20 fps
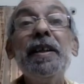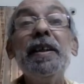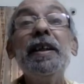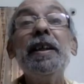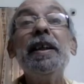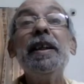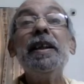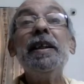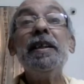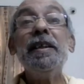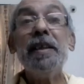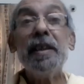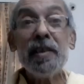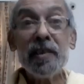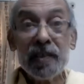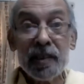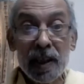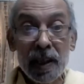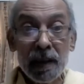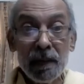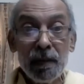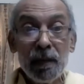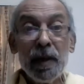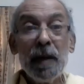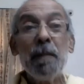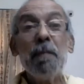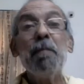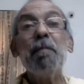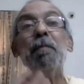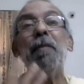in the self
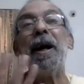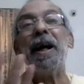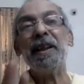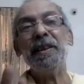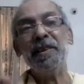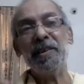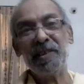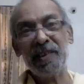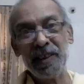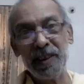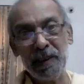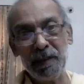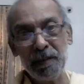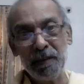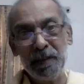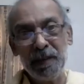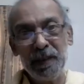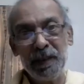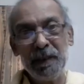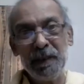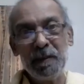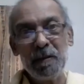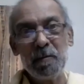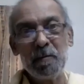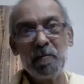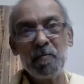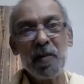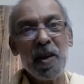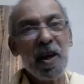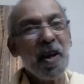by the self.
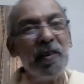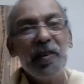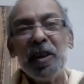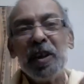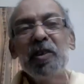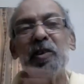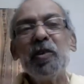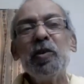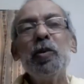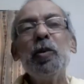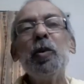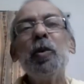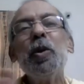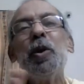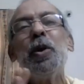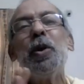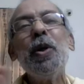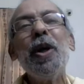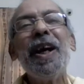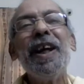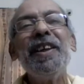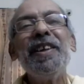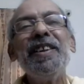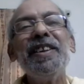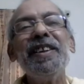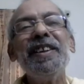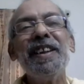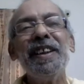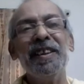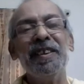There is no duality
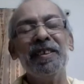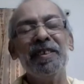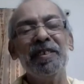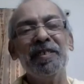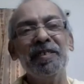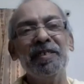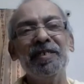then.